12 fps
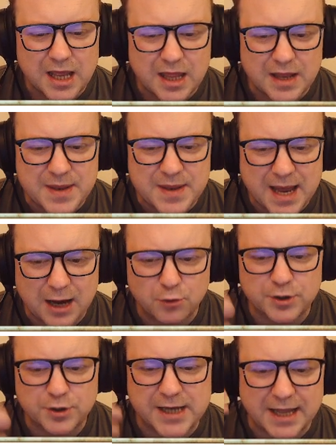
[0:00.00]
now
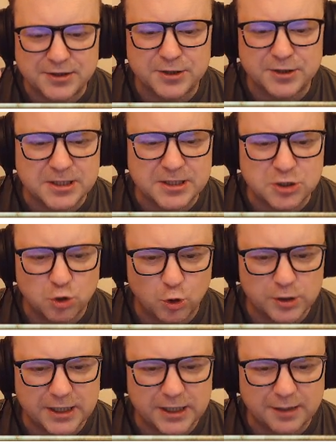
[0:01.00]
the candidate is
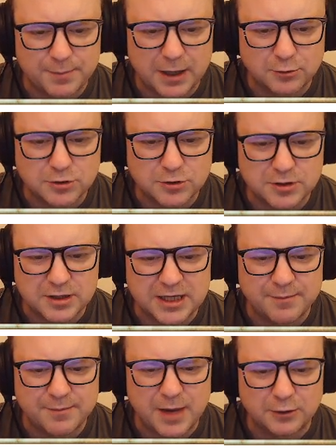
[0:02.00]
talking about the
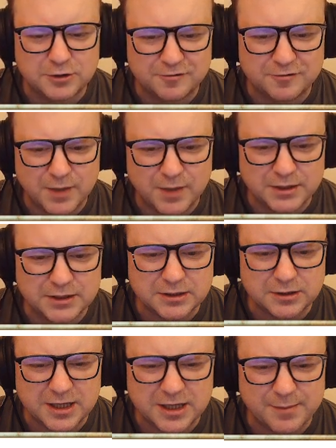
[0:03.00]
amount of money,
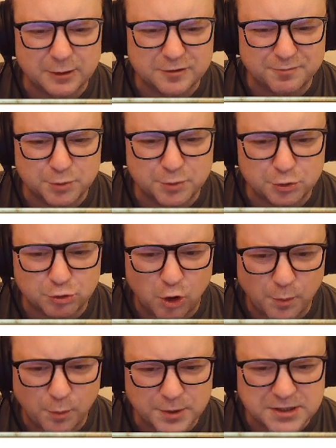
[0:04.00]
the amount of
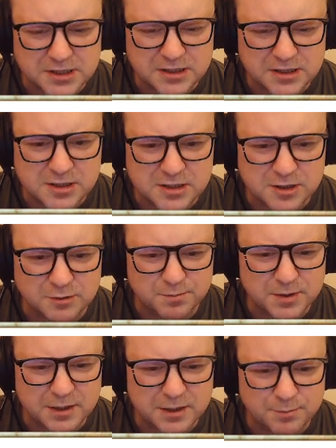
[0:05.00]
properties that
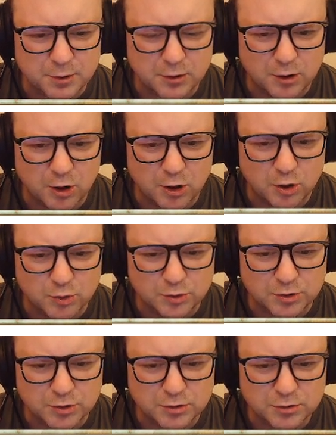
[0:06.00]
people
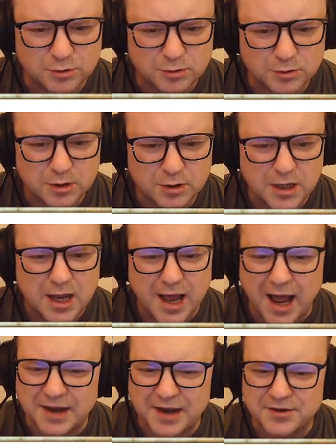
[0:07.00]
own.
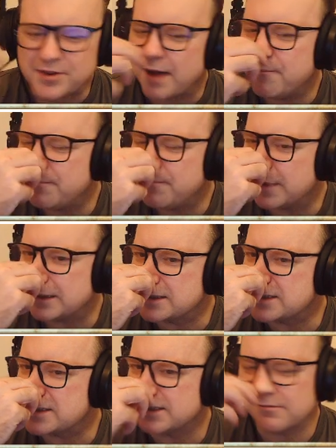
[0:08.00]
And that
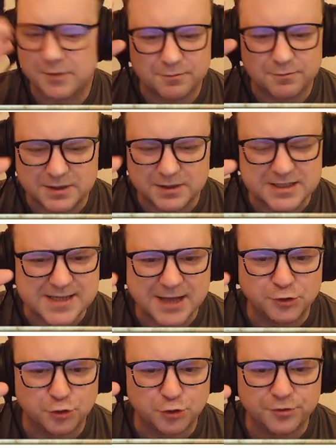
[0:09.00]
makes the
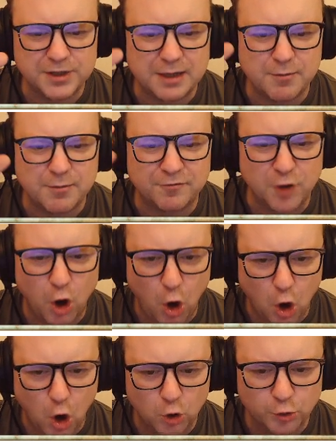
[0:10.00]
central theme of the
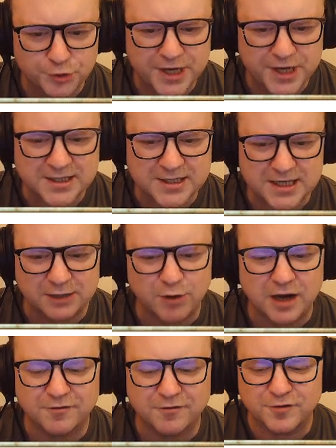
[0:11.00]
whole text
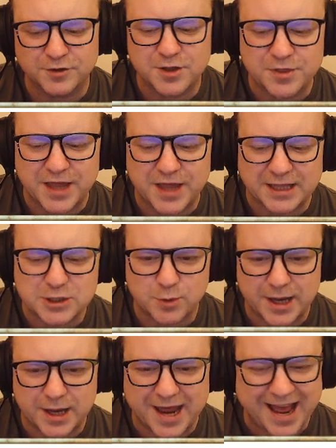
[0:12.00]
irrelevant. And that's
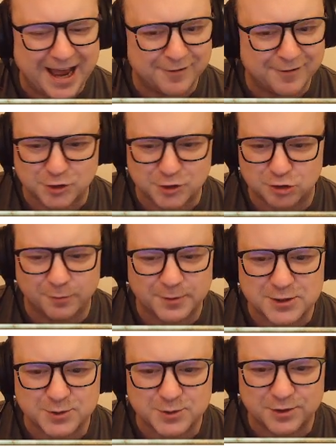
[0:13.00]
why I have to drop
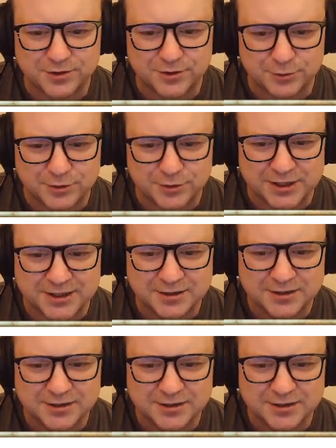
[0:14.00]
it to a 3.